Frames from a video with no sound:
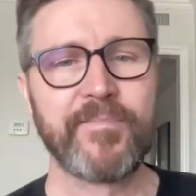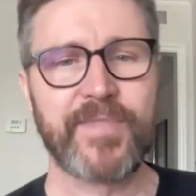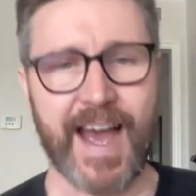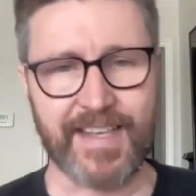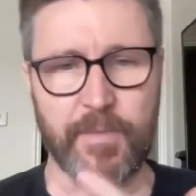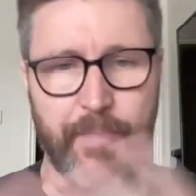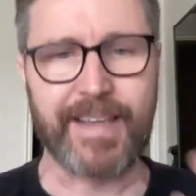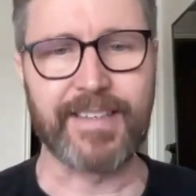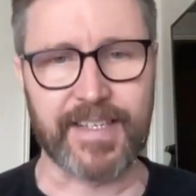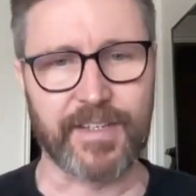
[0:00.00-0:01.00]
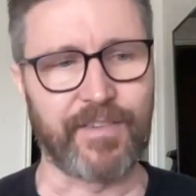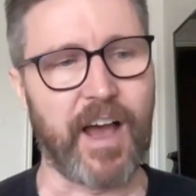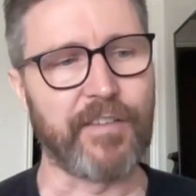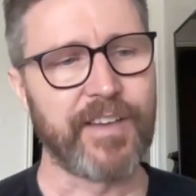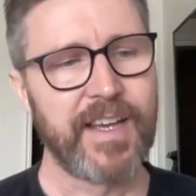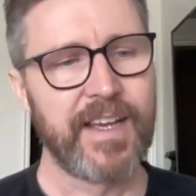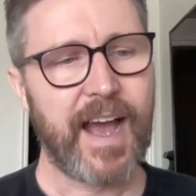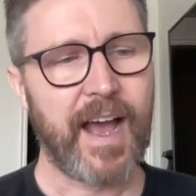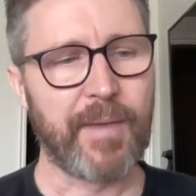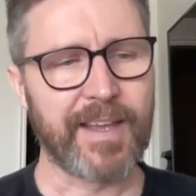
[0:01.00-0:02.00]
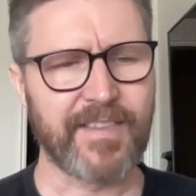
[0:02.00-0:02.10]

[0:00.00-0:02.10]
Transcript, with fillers: That is the basis of love. I